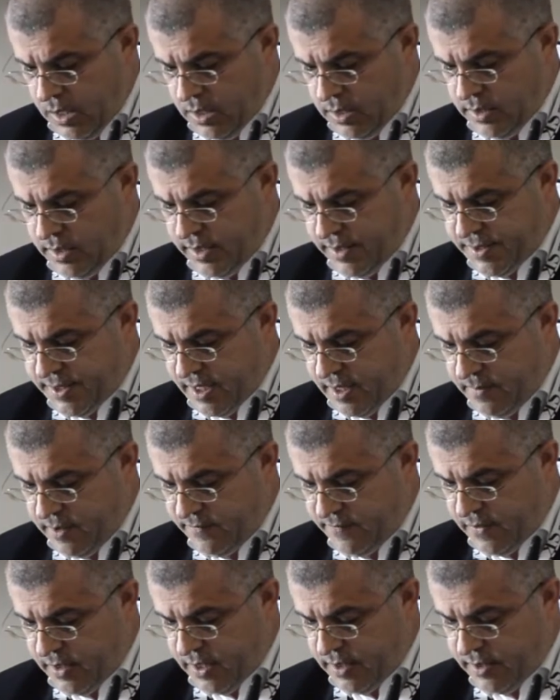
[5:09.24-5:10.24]
The Assembly
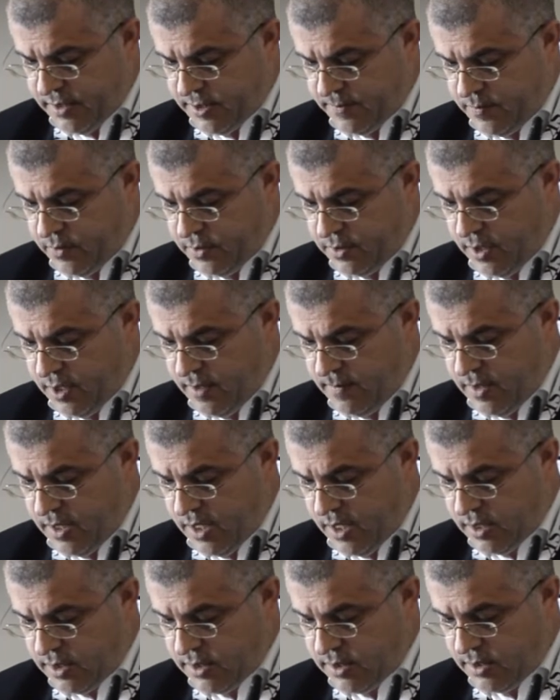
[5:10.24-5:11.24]
Fathers put him
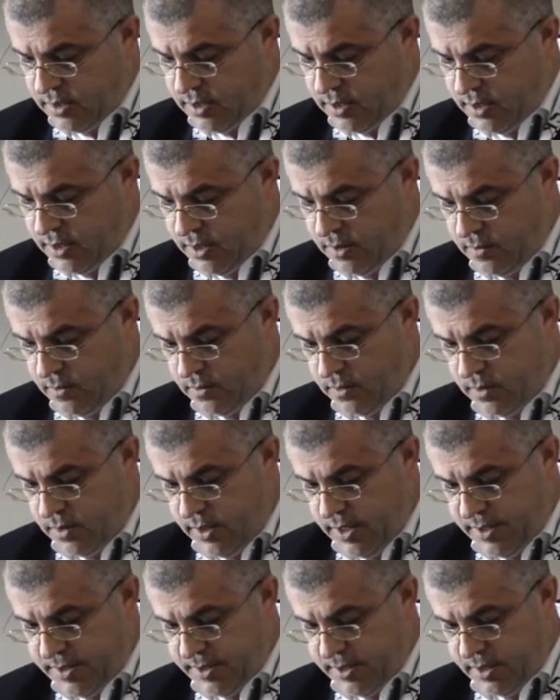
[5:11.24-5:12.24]
last on the
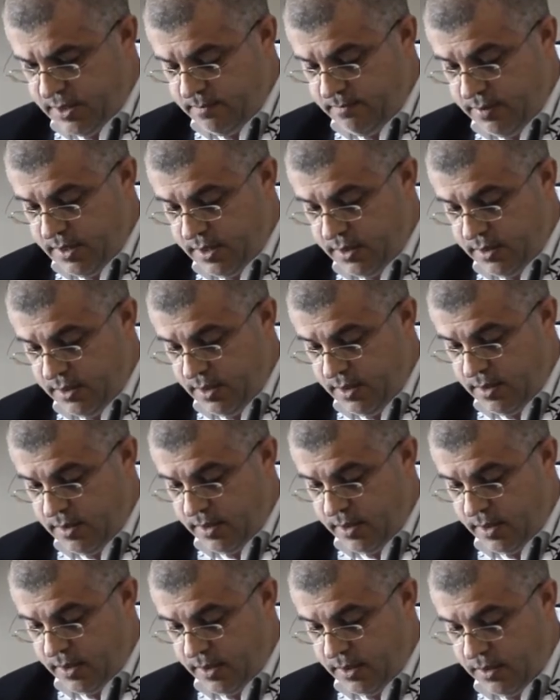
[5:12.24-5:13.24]
list, but in the
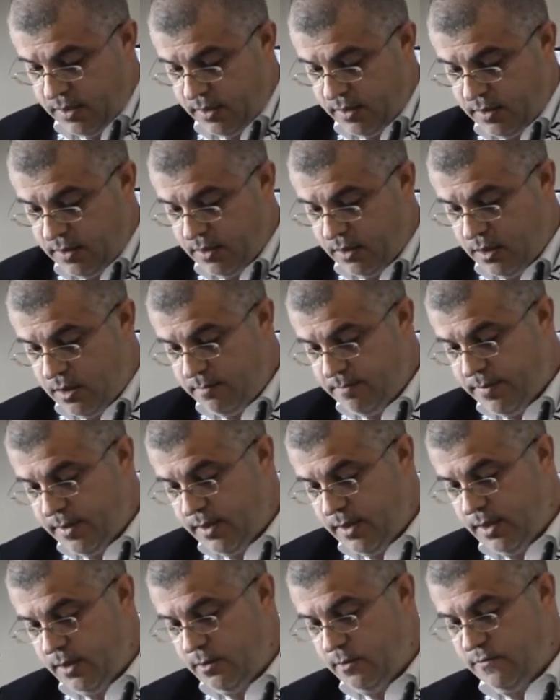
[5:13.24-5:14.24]
heretical
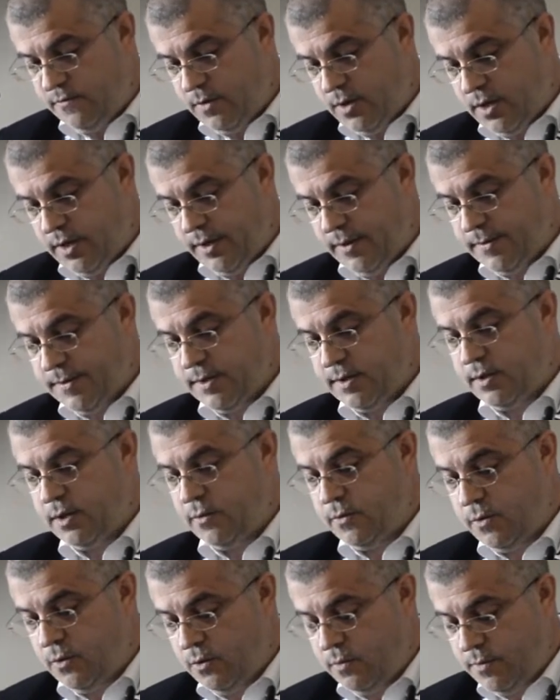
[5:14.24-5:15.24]
company of Arius,
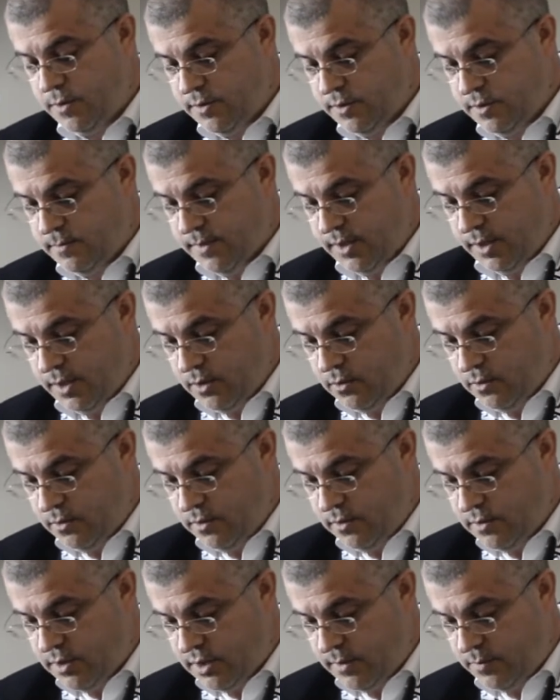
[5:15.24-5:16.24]
Eunomius,
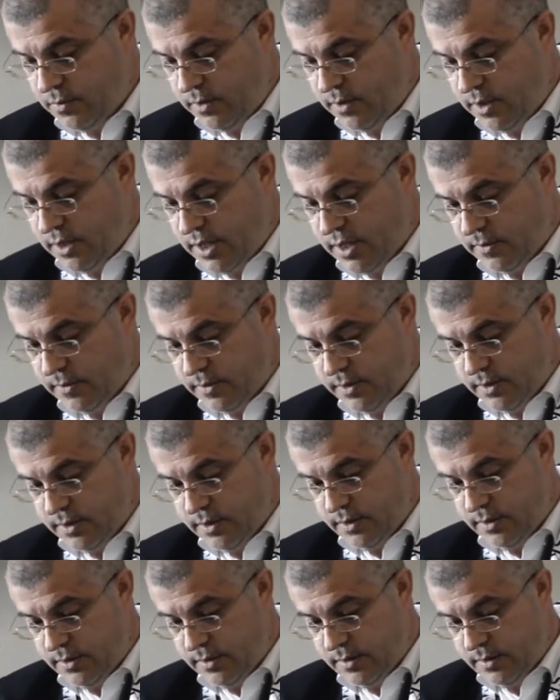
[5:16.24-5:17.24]
Macedonius,
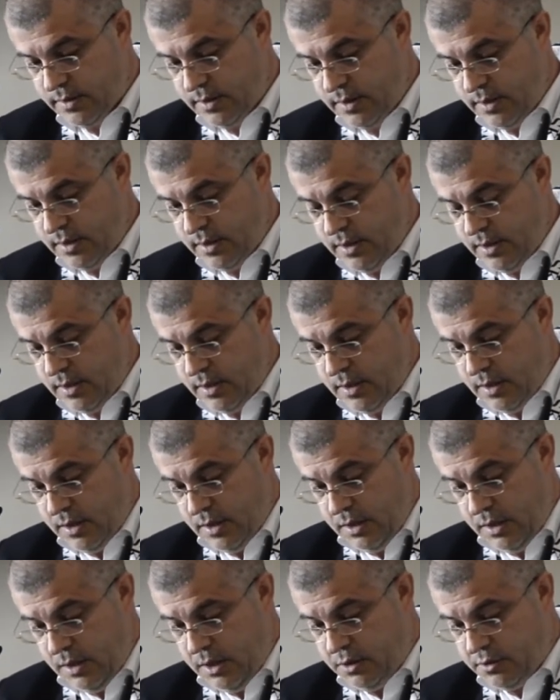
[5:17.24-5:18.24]
Apollinaris.
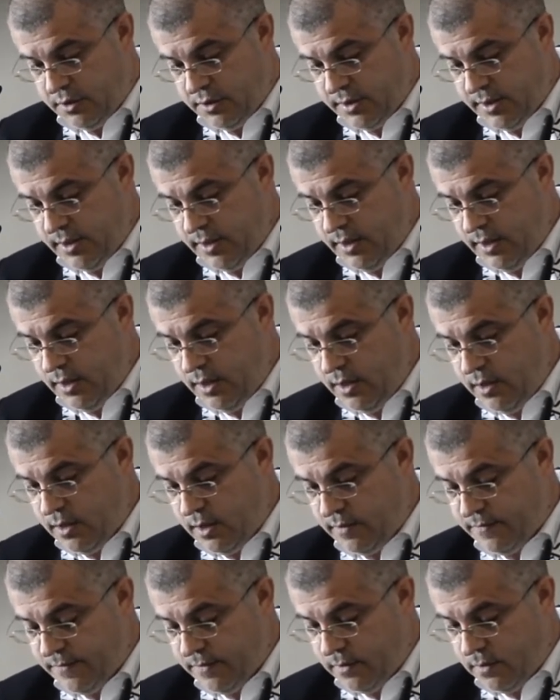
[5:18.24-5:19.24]
Interestingly
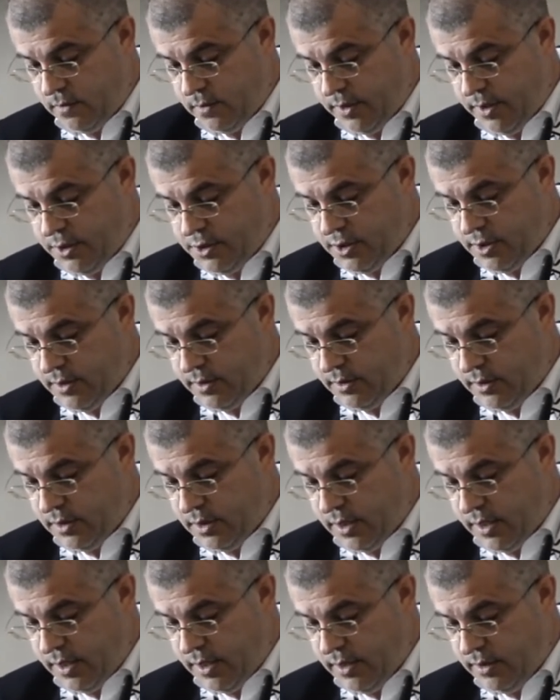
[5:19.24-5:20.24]
enough, Origen
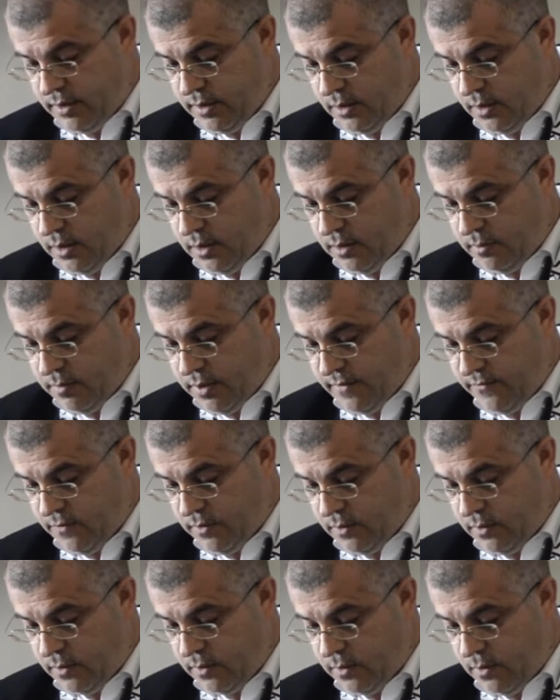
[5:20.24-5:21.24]
died long
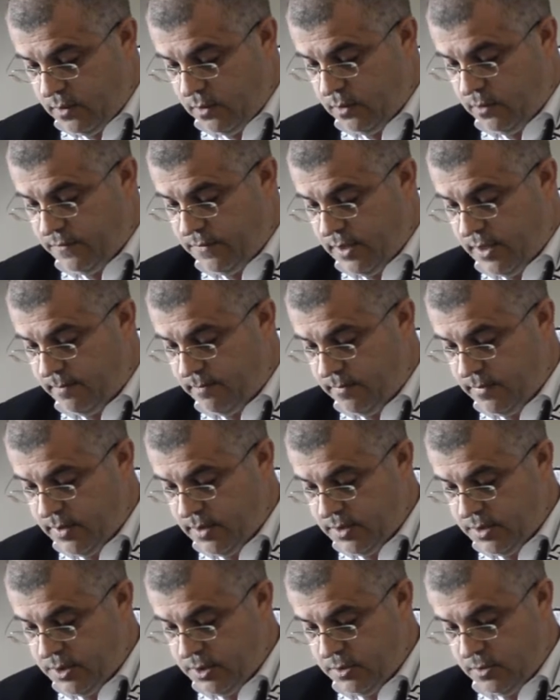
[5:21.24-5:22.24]
before all of them,
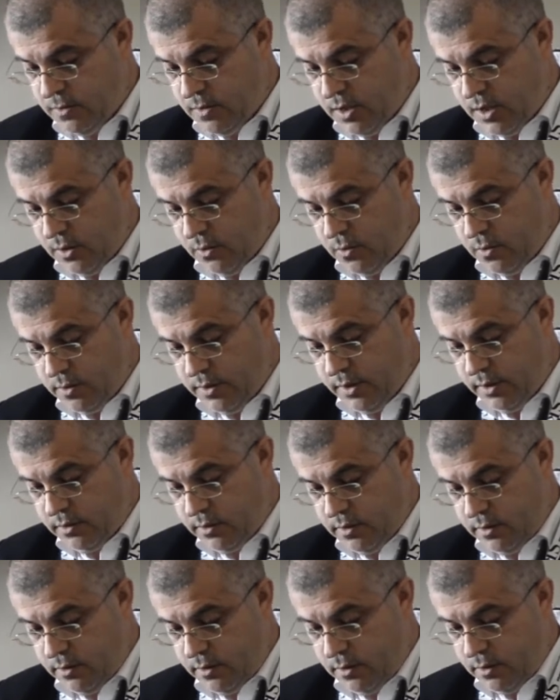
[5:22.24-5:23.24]
so according
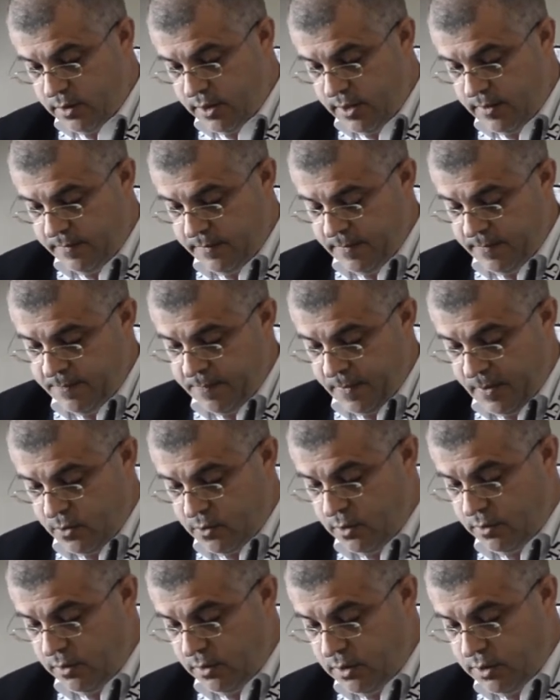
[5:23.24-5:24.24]
to
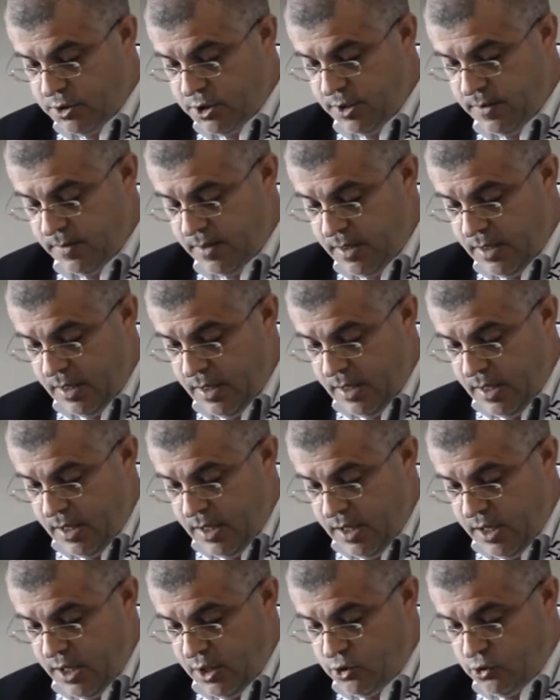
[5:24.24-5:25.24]
chronology,
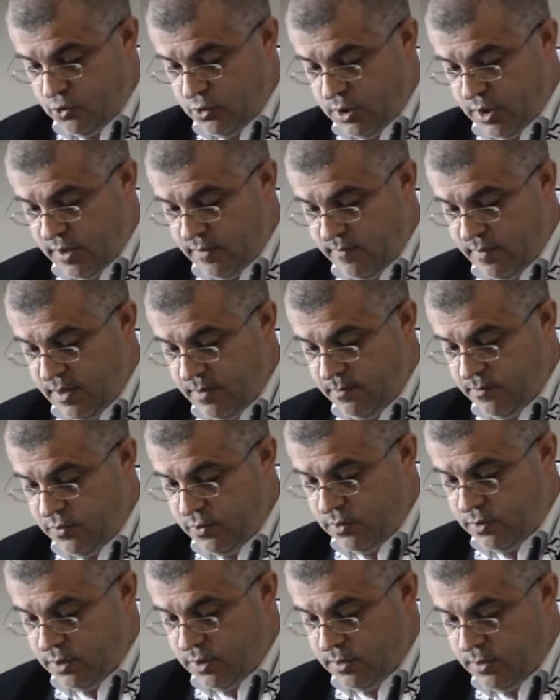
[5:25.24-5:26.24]
he should have been
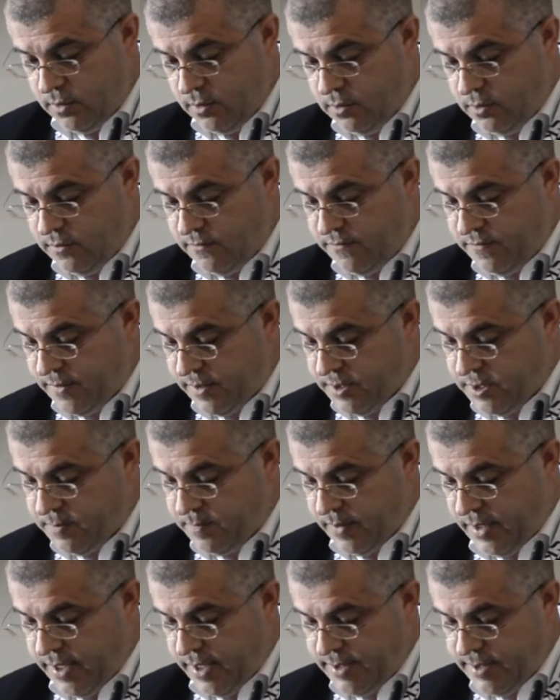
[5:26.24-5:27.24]
put on the first
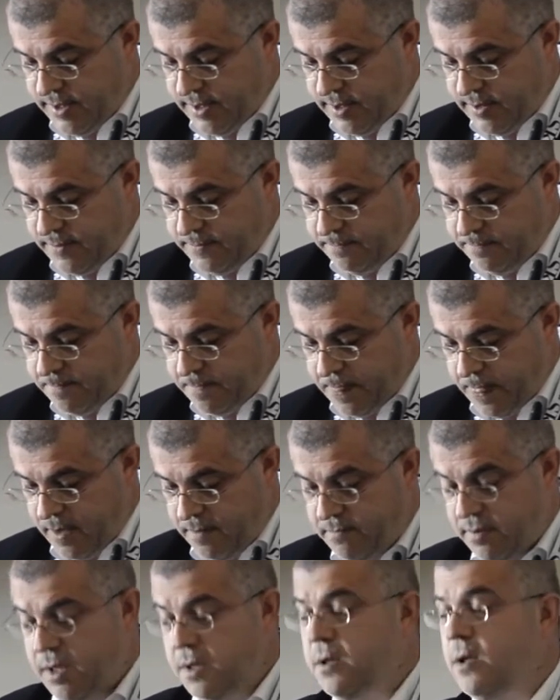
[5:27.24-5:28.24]
place,
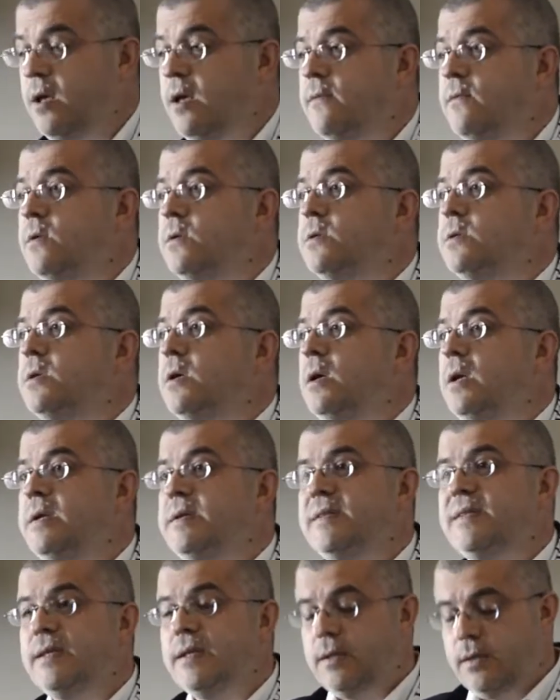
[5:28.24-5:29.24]
but he was
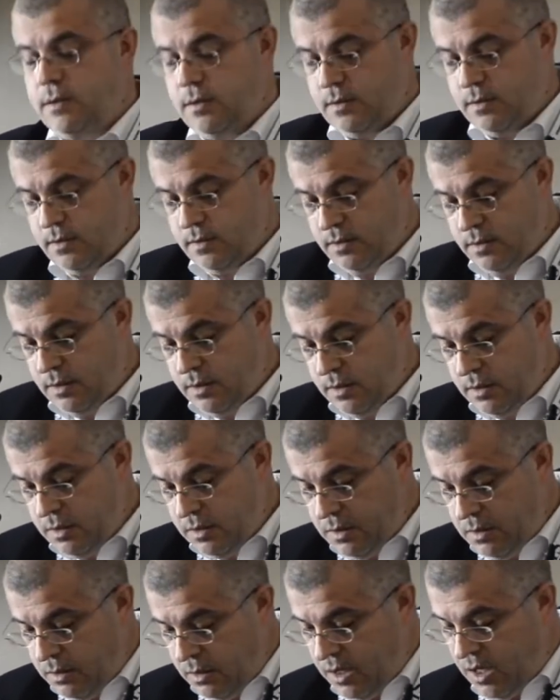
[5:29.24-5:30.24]
listed
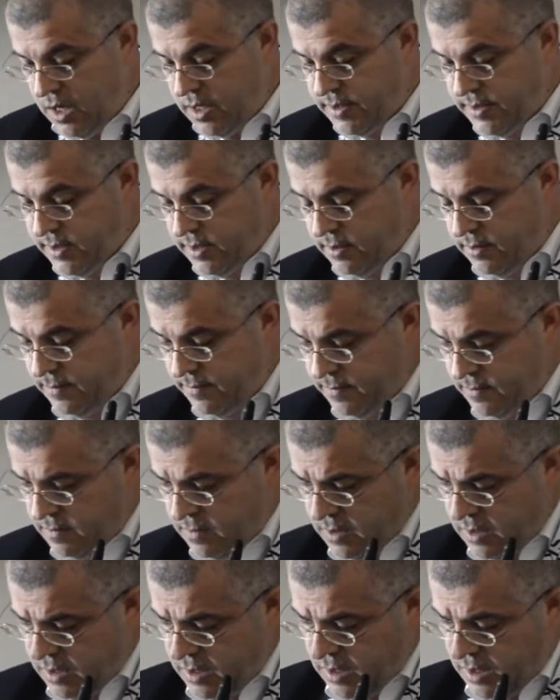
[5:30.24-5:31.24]
last.
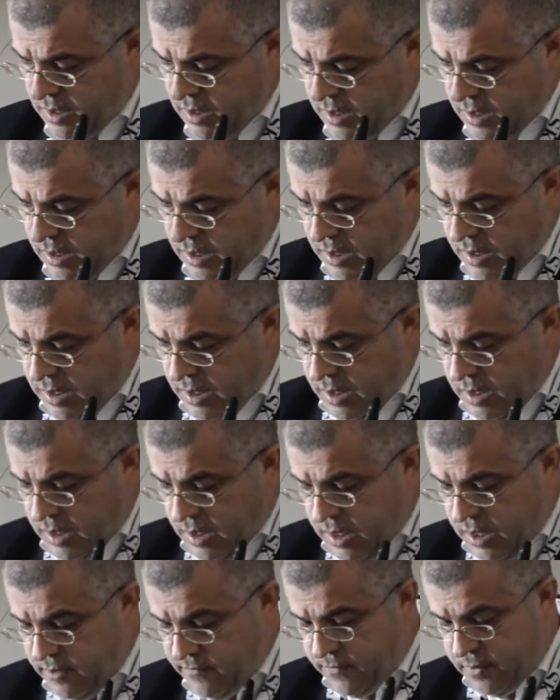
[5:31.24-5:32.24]

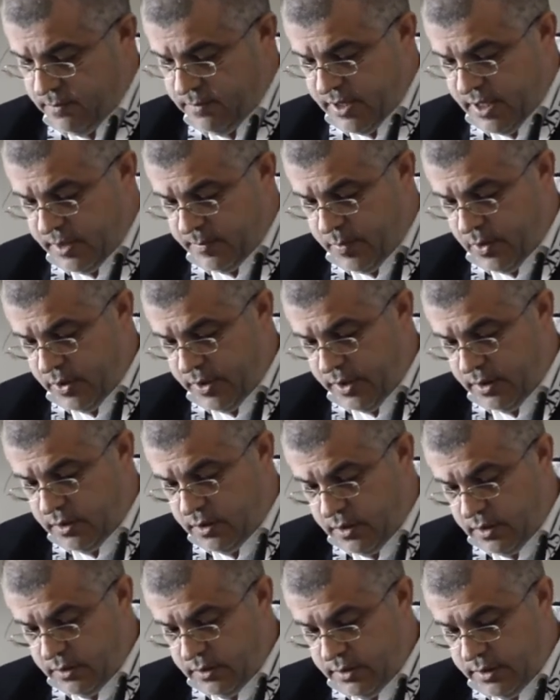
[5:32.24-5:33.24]
And from that point
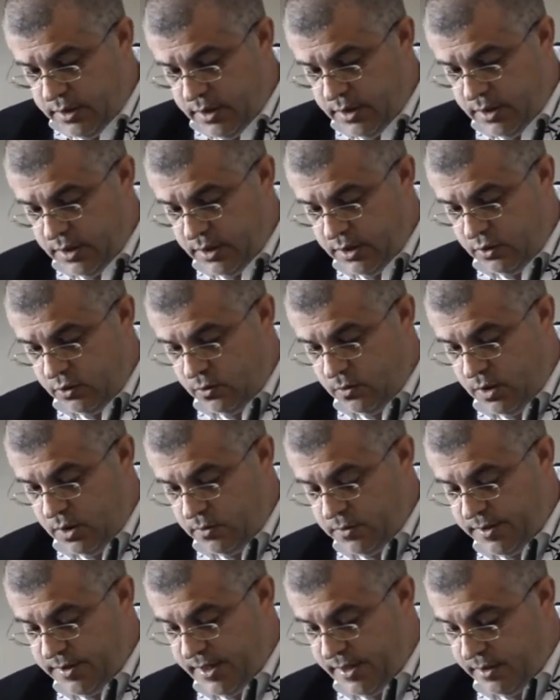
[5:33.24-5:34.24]
on,
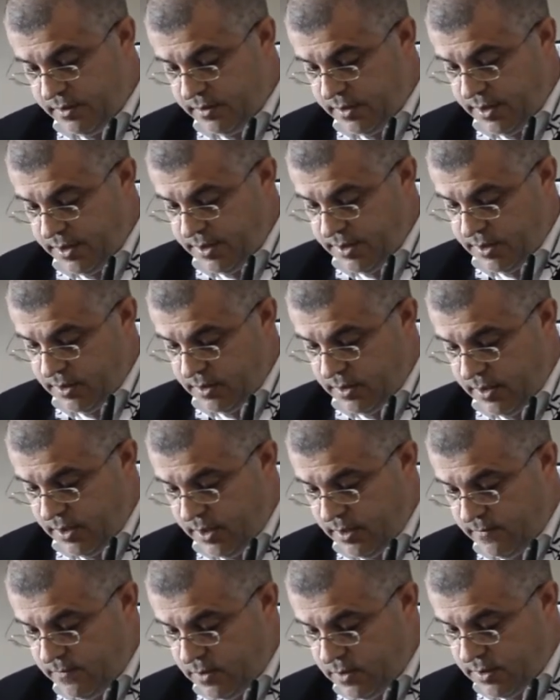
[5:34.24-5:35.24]
throughout centuries,
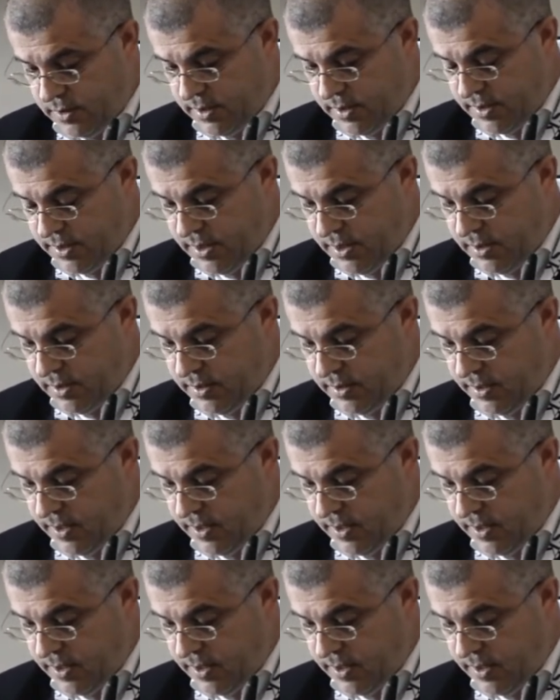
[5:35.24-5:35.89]
Origen was considered